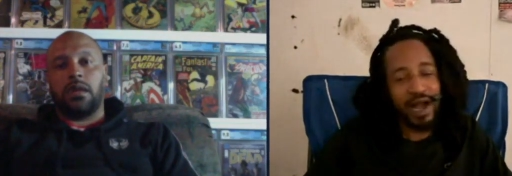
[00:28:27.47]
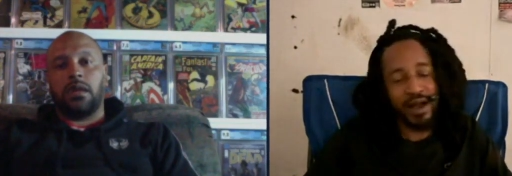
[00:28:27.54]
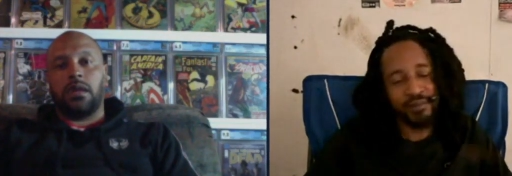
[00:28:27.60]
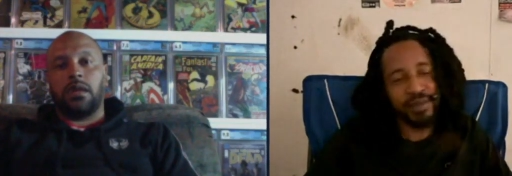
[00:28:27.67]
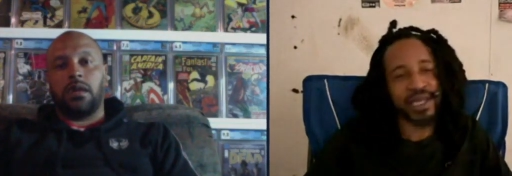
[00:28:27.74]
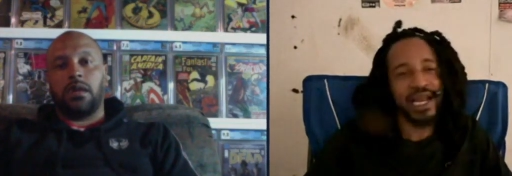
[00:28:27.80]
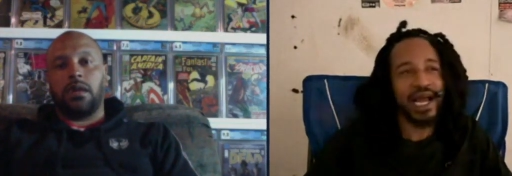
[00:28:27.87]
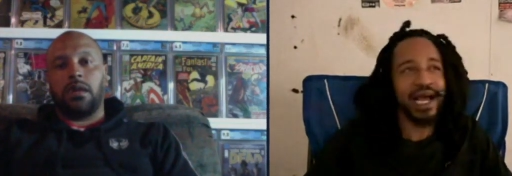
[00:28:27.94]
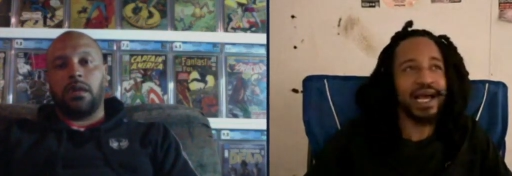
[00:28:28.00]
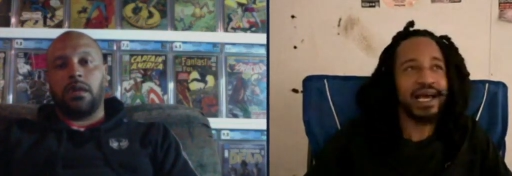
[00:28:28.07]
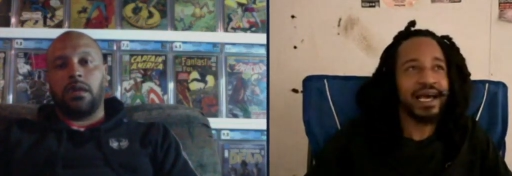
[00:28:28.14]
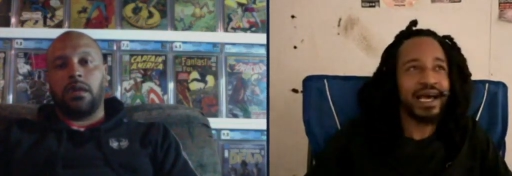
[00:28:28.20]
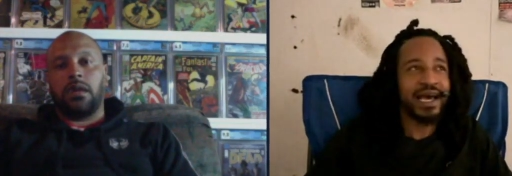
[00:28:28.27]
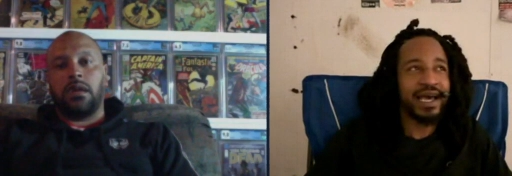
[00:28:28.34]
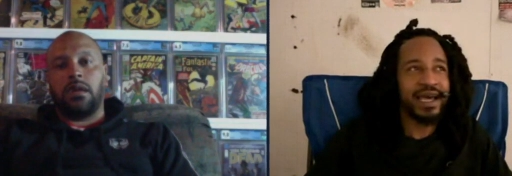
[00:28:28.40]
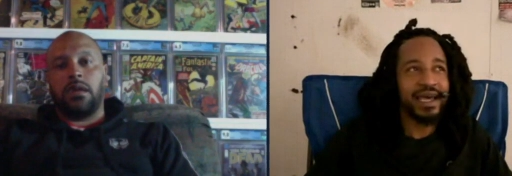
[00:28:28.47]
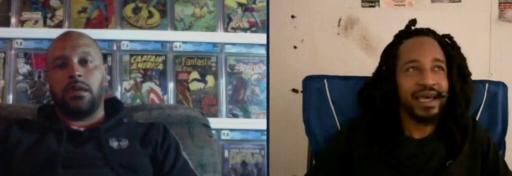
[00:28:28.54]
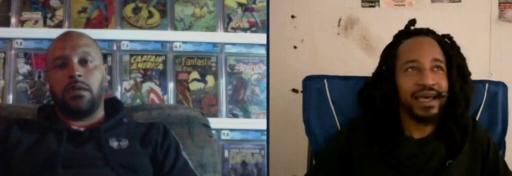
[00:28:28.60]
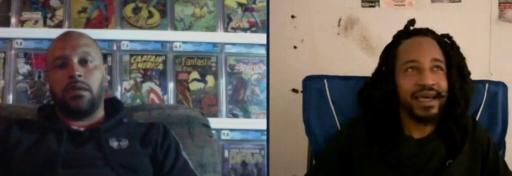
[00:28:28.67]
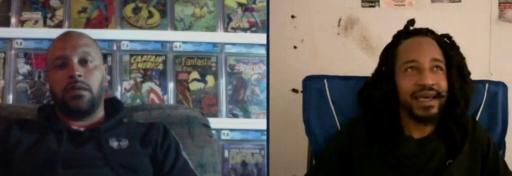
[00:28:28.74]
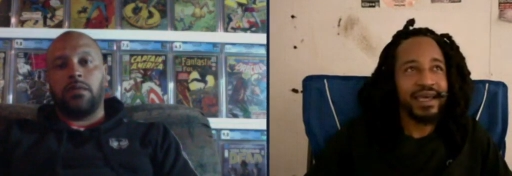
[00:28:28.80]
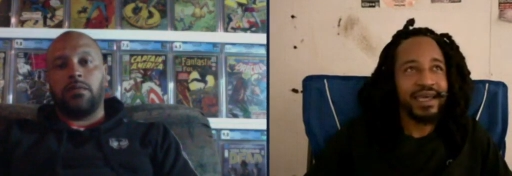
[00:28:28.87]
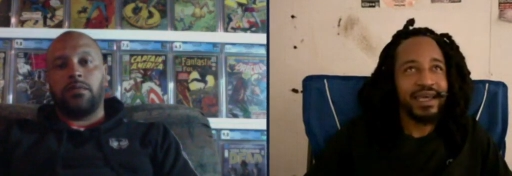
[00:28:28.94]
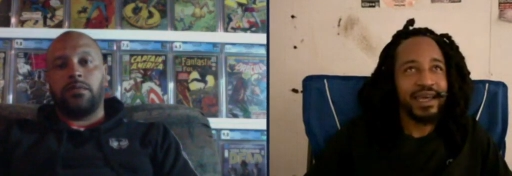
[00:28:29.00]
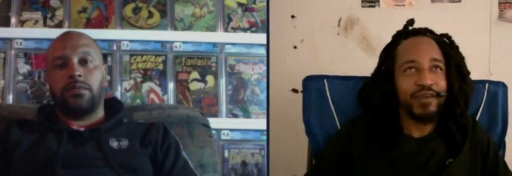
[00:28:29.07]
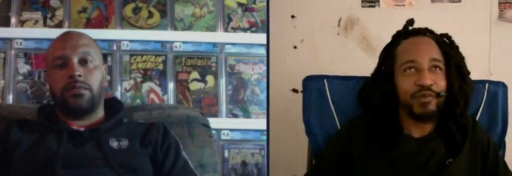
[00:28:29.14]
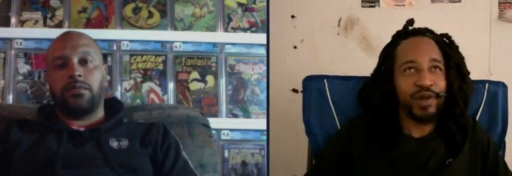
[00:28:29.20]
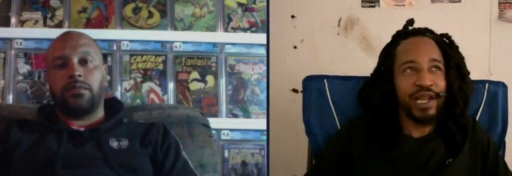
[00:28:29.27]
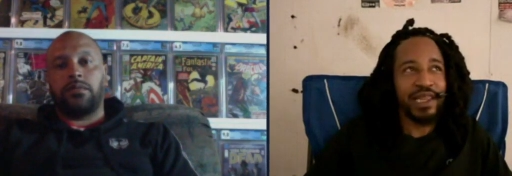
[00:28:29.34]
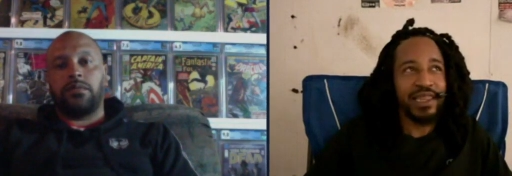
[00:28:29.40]
Speaker 1: I mean, I
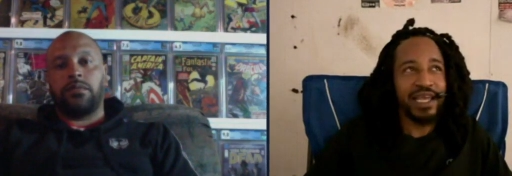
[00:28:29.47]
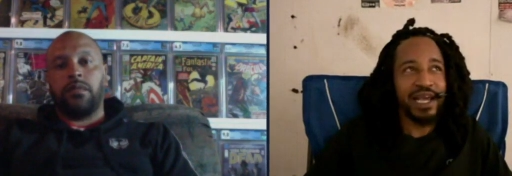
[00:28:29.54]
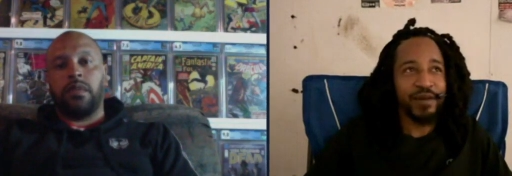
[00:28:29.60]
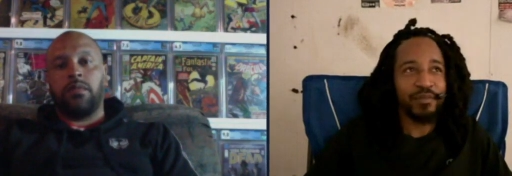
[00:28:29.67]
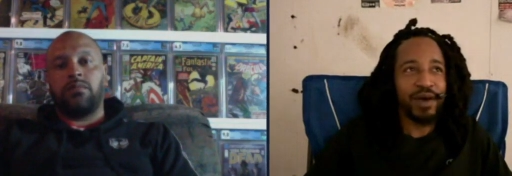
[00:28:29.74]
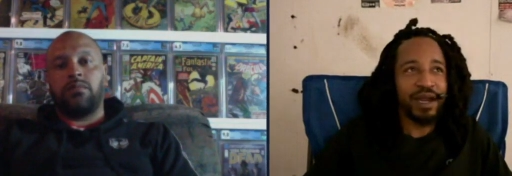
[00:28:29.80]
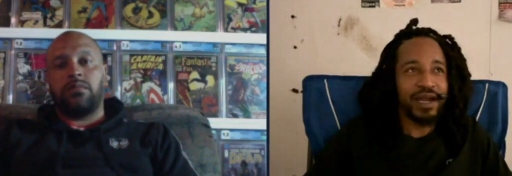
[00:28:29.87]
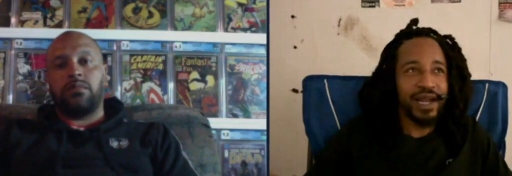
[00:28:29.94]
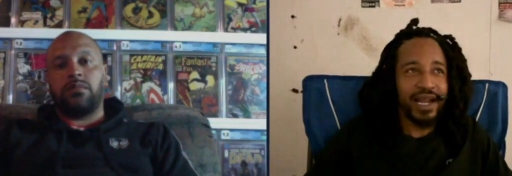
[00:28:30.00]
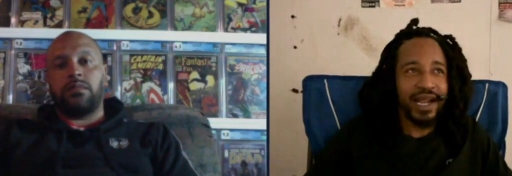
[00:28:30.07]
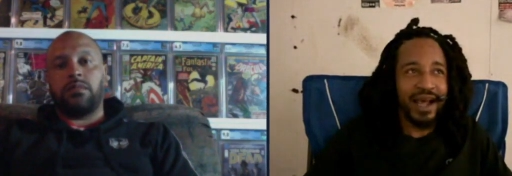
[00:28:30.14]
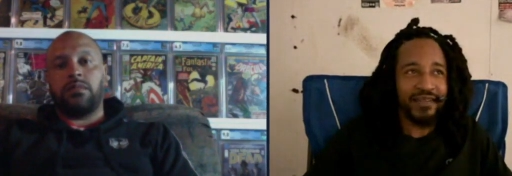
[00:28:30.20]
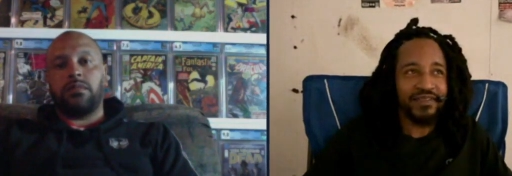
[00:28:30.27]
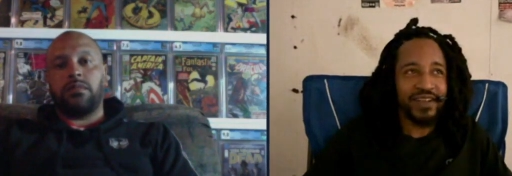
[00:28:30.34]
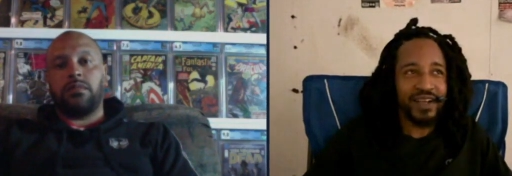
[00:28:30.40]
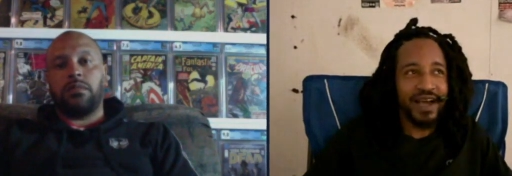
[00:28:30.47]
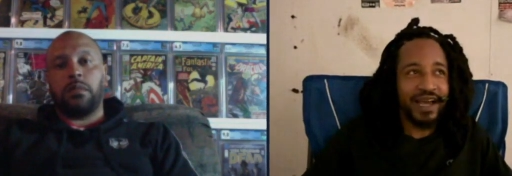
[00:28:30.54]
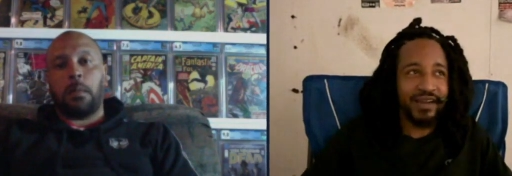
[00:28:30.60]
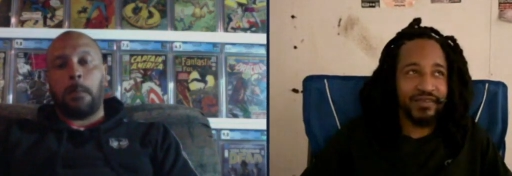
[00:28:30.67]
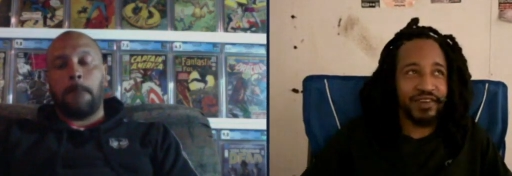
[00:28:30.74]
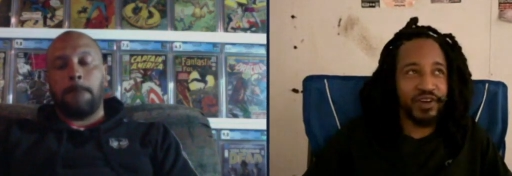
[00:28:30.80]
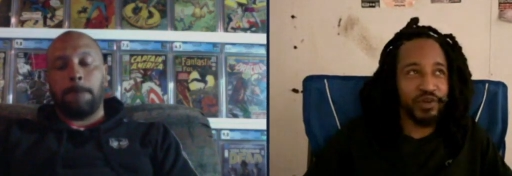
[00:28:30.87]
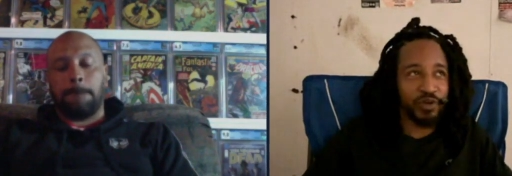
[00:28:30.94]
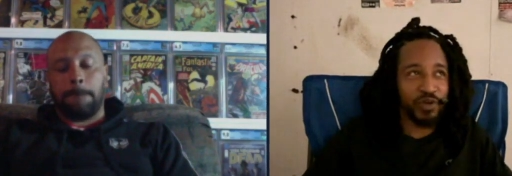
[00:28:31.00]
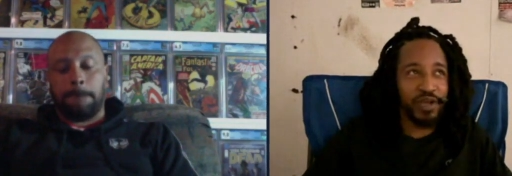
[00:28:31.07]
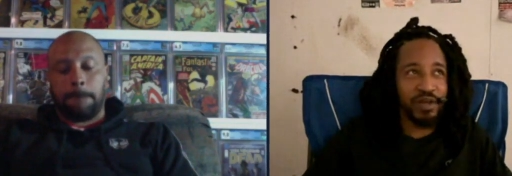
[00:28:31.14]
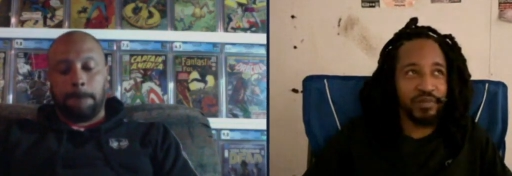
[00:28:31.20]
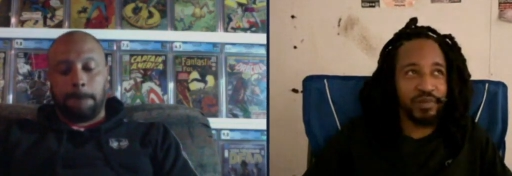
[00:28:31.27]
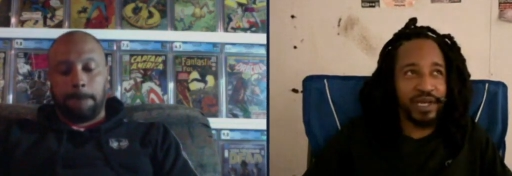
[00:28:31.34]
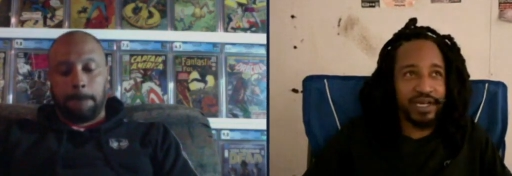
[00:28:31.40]
when I think about it, I'd have to kind of
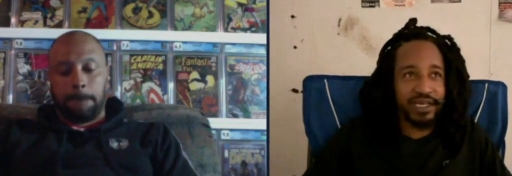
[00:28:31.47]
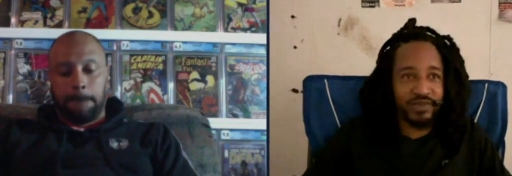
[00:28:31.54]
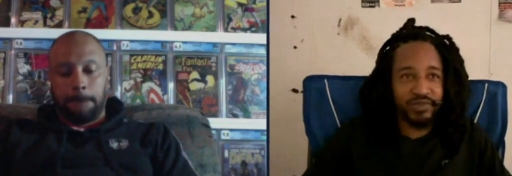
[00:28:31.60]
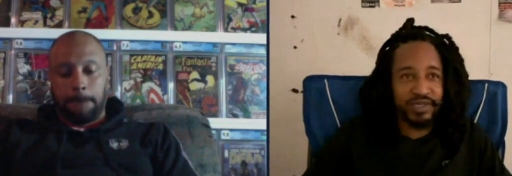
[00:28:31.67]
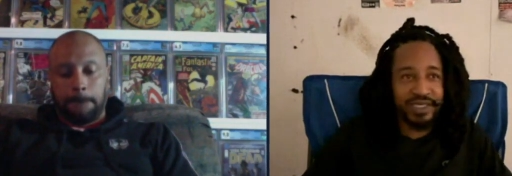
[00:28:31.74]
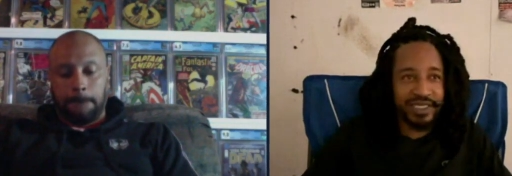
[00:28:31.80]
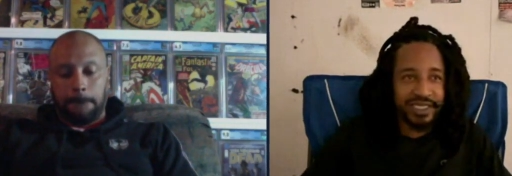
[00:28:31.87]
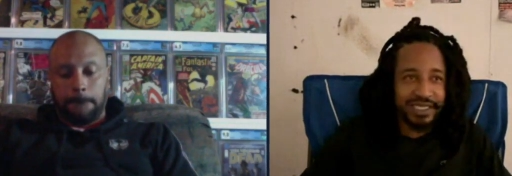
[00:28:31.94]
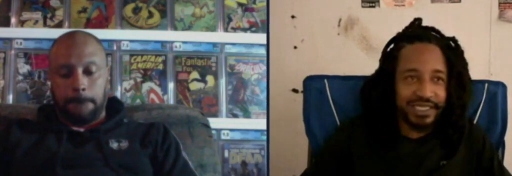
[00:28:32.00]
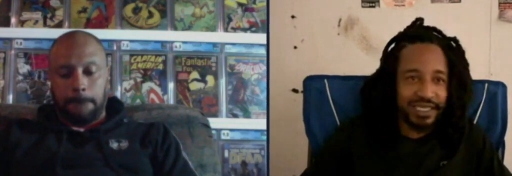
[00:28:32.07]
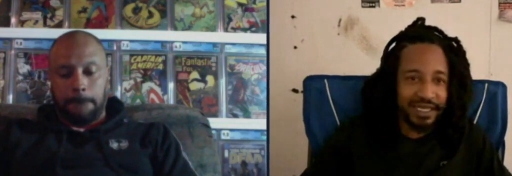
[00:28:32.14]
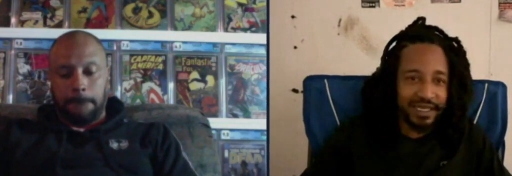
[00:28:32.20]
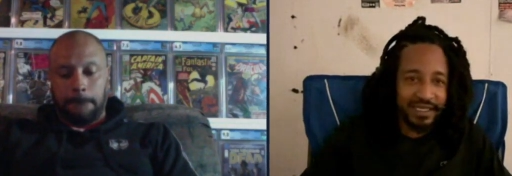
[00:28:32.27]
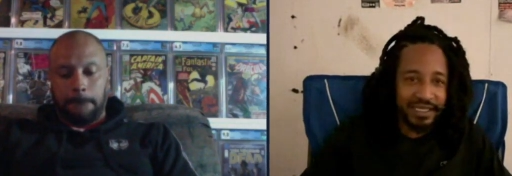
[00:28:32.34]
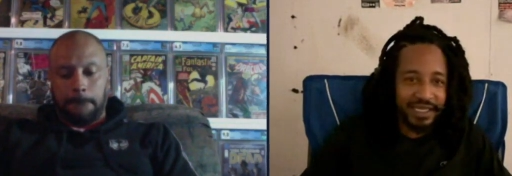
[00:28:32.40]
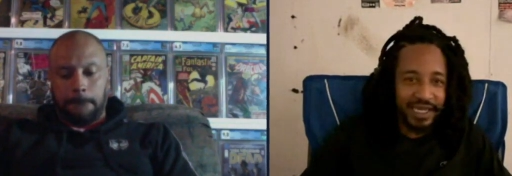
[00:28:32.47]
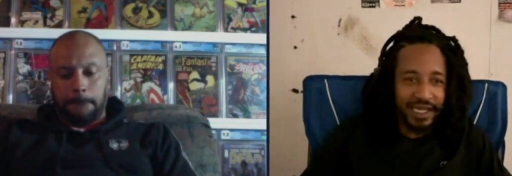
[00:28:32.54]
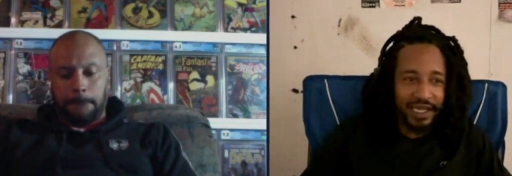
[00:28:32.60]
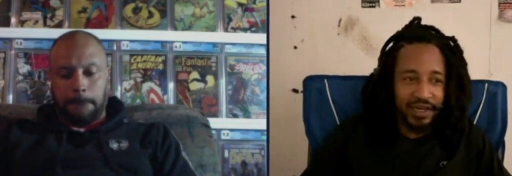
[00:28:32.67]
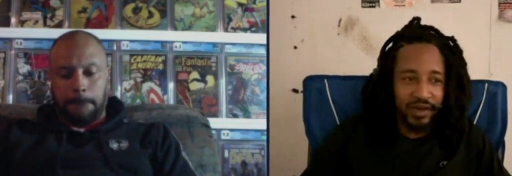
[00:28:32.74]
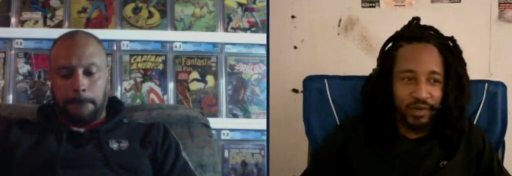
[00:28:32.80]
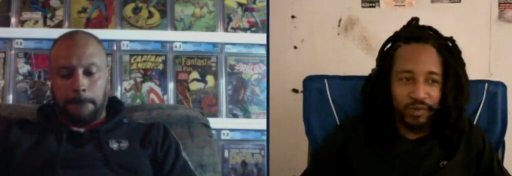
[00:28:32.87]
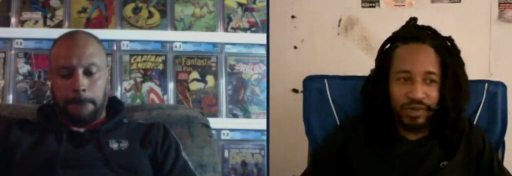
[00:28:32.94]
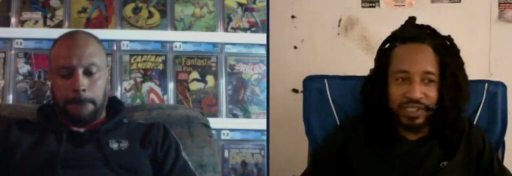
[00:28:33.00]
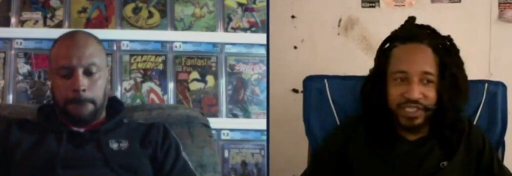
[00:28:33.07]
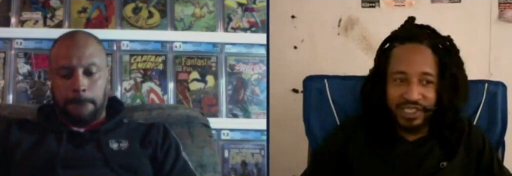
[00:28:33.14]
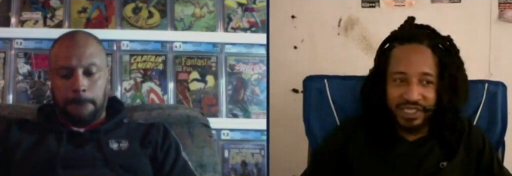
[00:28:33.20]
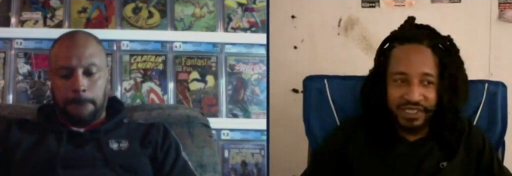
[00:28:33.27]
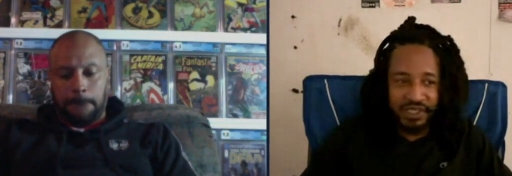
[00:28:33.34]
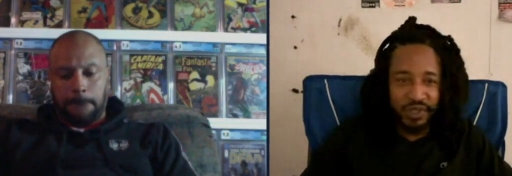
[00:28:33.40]
agree because when she's in a scene or when
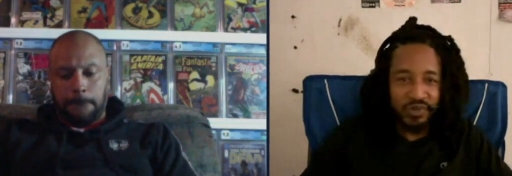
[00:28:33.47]
she's